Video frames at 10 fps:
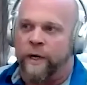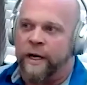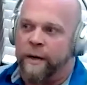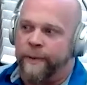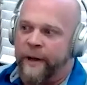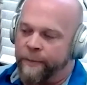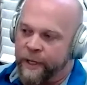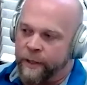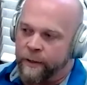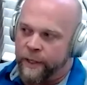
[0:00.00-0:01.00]
what ended up
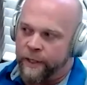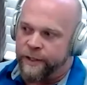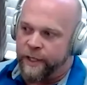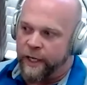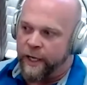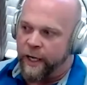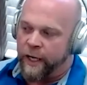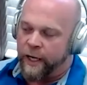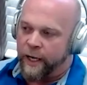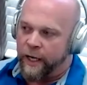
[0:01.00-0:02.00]
happening was
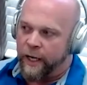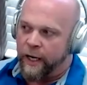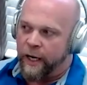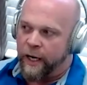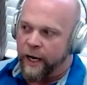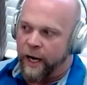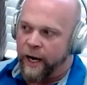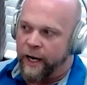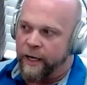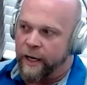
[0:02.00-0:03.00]
uh,
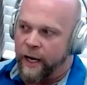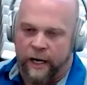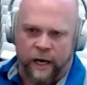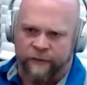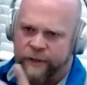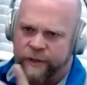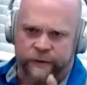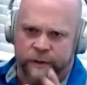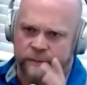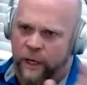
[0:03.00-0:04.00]
I, I got
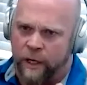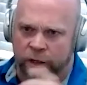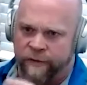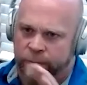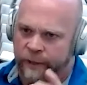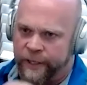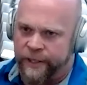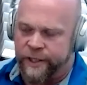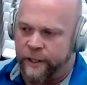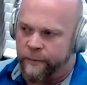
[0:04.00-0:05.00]
offers from all over the
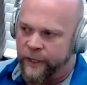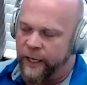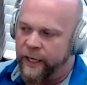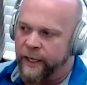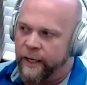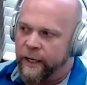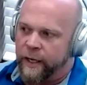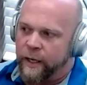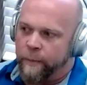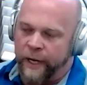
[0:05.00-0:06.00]
place to go play,
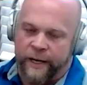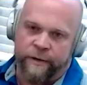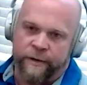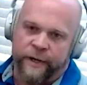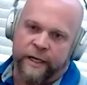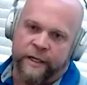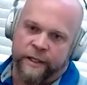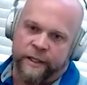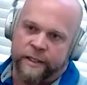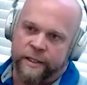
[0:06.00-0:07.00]
but I knew that I
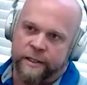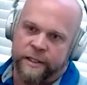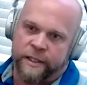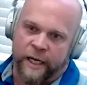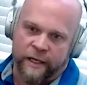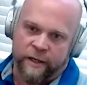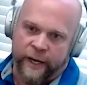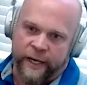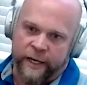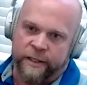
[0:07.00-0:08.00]
couldn't study the
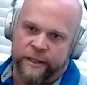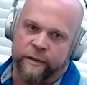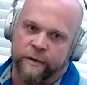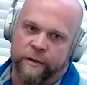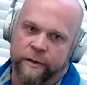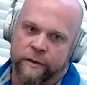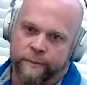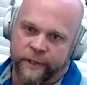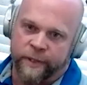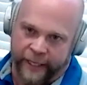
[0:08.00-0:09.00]
way I needed to,
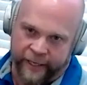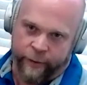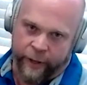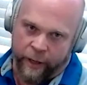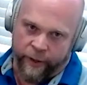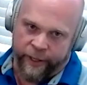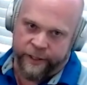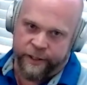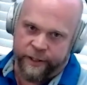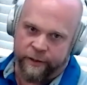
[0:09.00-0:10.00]
play the way I
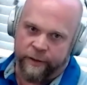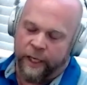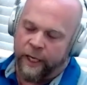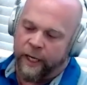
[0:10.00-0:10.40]
wanted to,